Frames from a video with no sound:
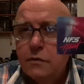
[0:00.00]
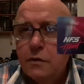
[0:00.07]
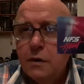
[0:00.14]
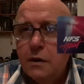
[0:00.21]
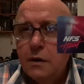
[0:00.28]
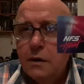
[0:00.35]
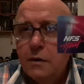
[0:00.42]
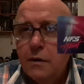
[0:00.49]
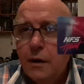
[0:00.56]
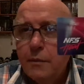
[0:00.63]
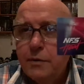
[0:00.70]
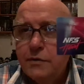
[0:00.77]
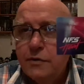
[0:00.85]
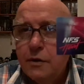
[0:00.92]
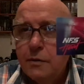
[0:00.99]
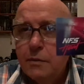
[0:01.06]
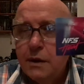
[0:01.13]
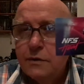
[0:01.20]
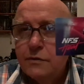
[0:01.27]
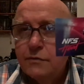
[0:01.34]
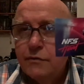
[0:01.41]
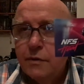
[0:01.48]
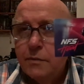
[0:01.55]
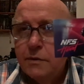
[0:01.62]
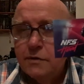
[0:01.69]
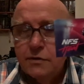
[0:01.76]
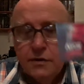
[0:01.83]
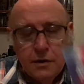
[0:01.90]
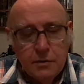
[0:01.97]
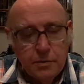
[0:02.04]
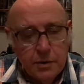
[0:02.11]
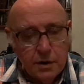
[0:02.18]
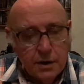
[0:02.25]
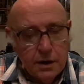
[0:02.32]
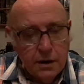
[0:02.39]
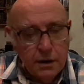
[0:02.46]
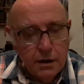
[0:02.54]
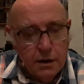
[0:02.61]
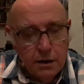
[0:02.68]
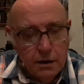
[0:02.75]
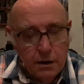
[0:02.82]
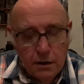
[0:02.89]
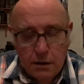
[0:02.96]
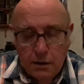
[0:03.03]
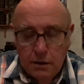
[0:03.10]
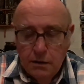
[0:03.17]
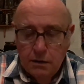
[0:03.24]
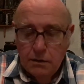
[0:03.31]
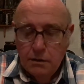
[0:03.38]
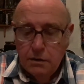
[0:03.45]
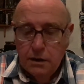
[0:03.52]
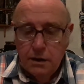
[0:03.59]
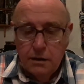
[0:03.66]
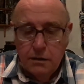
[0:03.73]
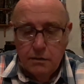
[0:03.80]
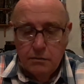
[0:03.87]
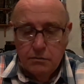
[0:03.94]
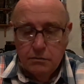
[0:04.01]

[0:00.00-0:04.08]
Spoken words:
I presume that's from the Steelbook. And then,